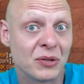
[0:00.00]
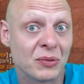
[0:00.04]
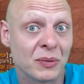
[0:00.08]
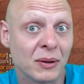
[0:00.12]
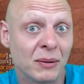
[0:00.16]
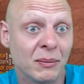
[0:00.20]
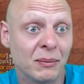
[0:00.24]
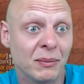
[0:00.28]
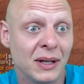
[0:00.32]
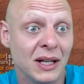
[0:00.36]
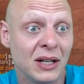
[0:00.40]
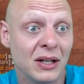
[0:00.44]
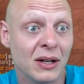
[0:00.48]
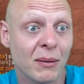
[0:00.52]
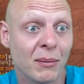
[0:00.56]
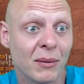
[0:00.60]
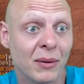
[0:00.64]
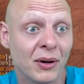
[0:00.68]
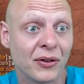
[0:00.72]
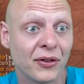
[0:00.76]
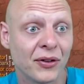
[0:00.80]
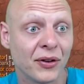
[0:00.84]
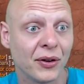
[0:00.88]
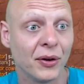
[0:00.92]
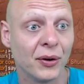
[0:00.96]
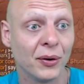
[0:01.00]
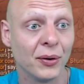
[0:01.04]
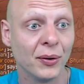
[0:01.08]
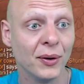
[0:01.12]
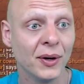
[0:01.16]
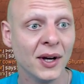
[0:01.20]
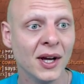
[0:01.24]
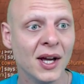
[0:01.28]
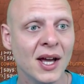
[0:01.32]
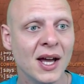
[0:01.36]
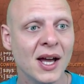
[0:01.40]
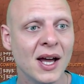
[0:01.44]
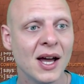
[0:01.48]
which will be number
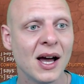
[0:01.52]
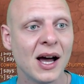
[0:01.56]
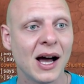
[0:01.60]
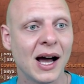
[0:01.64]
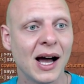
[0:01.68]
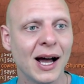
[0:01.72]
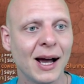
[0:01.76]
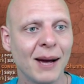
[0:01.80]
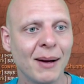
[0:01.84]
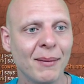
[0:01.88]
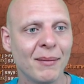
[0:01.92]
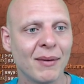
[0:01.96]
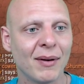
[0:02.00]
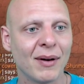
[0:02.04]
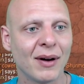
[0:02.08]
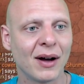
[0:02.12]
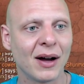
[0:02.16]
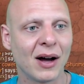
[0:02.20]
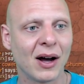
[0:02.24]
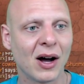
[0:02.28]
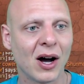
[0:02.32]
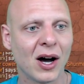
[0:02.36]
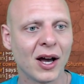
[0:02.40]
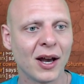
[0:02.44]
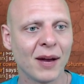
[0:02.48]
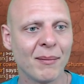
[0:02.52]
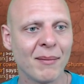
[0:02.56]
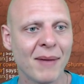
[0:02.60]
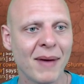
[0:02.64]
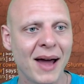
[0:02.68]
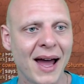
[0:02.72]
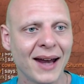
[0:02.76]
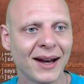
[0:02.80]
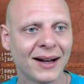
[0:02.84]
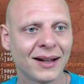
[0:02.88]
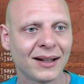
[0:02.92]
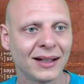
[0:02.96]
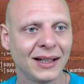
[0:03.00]
2, I'm
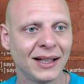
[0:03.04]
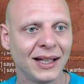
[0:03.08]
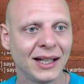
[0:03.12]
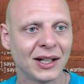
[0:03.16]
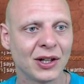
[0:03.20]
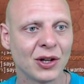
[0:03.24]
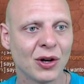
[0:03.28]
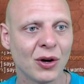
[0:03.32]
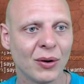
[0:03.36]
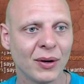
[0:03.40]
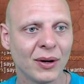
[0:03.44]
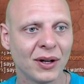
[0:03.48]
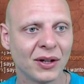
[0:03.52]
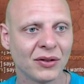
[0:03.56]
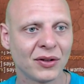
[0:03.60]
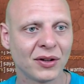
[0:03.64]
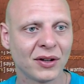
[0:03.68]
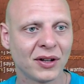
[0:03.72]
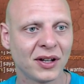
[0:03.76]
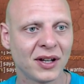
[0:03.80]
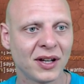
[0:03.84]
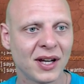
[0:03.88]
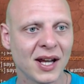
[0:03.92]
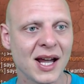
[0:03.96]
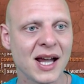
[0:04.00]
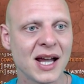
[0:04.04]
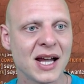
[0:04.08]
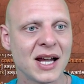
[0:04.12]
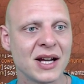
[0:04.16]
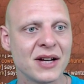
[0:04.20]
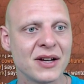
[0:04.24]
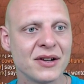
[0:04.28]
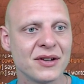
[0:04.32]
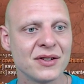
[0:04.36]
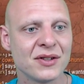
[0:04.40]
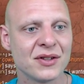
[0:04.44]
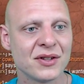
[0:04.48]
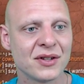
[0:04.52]
automatically going to
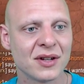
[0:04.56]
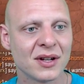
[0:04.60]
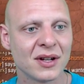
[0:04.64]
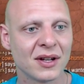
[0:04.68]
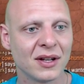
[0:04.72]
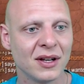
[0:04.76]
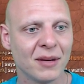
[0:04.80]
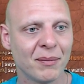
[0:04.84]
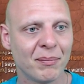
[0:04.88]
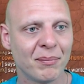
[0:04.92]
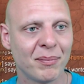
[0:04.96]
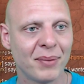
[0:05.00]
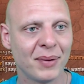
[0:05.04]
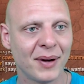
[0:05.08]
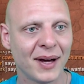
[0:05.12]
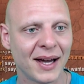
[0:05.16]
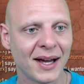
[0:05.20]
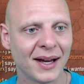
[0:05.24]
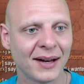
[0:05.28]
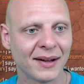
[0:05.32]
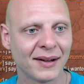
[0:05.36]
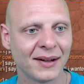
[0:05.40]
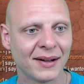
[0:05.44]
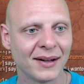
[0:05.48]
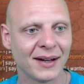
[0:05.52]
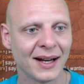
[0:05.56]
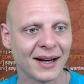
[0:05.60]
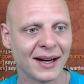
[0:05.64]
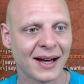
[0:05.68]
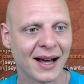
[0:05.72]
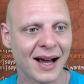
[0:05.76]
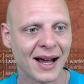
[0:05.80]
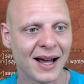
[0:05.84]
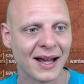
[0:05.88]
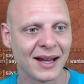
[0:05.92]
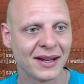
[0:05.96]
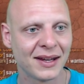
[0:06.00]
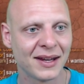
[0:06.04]
cage the pet
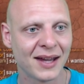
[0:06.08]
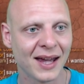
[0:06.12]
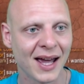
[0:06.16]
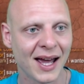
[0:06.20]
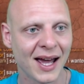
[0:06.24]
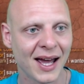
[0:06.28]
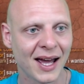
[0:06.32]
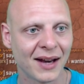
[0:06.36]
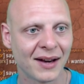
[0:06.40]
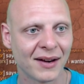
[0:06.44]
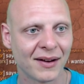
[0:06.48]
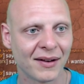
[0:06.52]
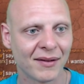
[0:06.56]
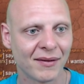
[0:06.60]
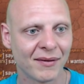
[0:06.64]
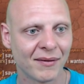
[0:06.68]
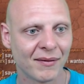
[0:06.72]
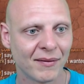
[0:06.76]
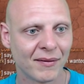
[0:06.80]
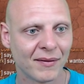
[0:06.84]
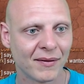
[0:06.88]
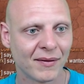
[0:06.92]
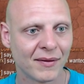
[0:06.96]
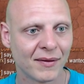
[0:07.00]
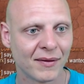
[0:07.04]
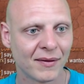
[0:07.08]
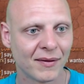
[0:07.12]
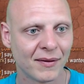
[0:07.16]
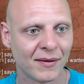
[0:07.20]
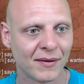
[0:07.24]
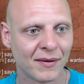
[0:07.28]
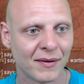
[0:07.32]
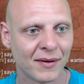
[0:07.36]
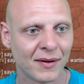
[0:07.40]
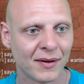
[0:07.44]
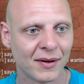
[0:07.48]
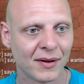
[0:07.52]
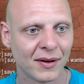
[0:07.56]
that I can
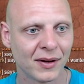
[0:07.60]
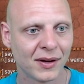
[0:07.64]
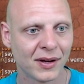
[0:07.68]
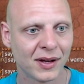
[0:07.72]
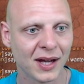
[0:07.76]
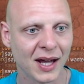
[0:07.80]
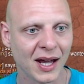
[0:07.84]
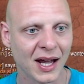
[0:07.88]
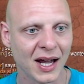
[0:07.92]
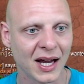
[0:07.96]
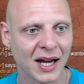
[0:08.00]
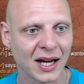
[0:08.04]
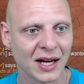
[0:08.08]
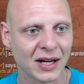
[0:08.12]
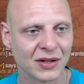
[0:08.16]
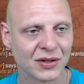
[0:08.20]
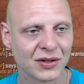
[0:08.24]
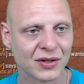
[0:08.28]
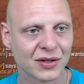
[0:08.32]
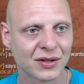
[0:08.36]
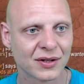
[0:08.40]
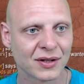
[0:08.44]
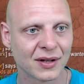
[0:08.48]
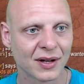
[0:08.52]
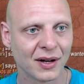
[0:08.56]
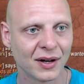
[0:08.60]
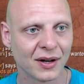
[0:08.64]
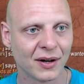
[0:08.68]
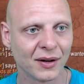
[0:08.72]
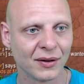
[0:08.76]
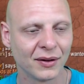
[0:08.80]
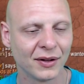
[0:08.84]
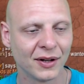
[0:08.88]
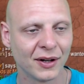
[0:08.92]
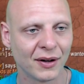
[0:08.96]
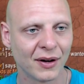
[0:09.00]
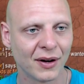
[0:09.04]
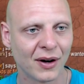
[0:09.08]
cage.
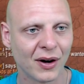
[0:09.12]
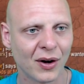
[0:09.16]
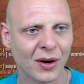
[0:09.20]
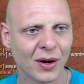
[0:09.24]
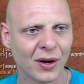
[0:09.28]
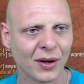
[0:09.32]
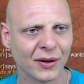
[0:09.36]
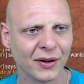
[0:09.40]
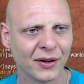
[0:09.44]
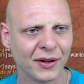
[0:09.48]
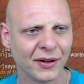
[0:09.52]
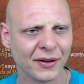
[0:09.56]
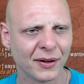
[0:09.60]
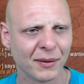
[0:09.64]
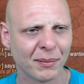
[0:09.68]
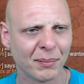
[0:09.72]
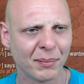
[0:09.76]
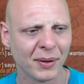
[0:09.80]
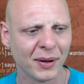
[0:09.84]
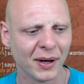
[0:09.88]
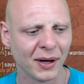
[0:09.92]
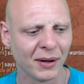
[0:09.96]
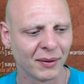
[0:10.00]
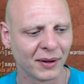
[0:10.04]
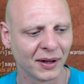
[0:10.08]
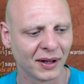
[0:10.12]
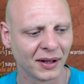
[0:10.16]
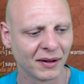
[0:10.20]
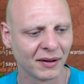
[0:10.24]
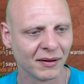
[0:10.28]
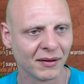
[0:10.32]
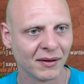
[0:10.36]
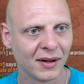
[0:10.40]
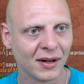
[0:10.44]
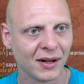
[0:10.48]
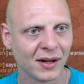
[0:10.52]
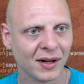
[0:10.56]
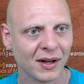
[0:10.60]
So they're all
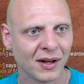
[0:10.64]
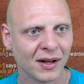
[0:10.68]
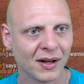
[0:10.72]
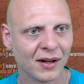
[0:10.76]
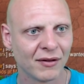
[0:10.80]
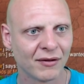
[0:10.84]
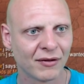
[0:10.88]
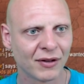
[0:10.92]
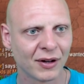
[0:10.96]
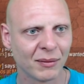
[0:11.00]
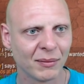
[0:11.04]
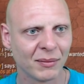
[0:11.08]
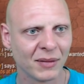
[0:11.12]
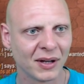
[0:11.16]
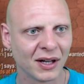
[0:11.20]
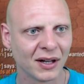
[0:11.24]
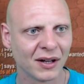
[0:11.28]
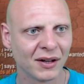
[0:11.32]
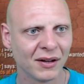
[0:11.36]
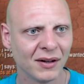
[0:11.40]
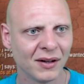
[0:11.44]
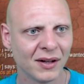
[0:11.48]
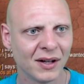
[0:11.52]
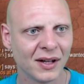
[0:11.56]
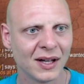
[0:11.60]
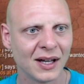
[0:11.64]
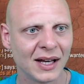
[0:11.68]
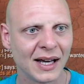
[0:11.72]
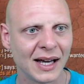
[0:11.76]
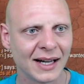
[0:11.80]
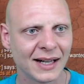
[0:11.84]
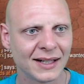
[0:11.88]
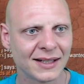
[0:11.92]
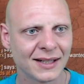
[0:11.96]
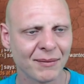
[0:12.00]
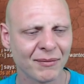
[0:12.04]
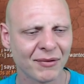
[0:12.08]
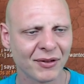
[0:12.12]
disappearing from here,
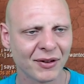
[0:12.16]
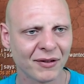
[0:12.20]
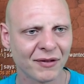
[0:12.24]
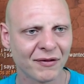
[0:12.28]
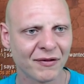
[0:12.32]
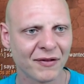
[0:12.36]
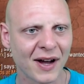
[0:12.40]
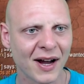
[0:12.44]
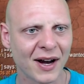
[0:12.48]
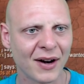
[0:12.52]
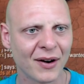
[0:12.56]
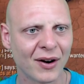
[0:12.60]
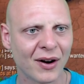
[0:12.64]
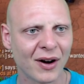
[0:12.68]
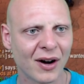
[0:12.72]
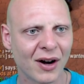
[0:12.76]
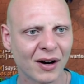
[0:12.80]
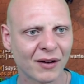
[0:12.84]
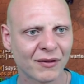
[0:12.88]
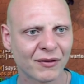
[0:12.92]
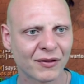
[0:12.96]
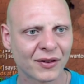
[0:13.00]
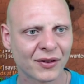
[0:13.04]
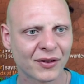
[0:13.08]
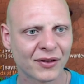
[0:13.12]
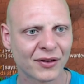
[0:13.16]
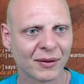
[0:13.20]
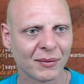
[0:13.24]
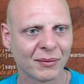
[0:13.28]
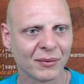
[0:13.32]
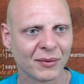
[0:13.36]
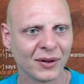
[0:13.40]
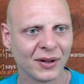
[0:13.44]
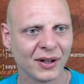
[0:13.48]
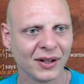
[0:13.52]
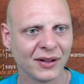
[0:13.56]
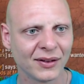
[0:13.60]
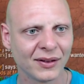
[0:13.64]
except for the Firehawk for
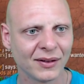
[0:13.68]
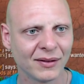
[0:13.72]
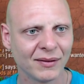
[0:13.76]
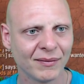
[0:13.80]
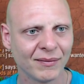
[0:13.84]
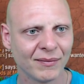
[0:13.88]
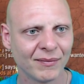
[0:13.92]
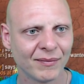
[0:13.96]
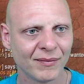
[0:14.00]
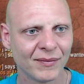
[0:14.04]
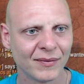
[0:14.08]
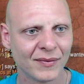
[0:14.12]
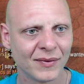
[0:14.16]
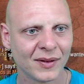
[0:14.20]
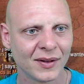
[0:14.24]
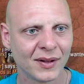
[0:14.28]
some reason.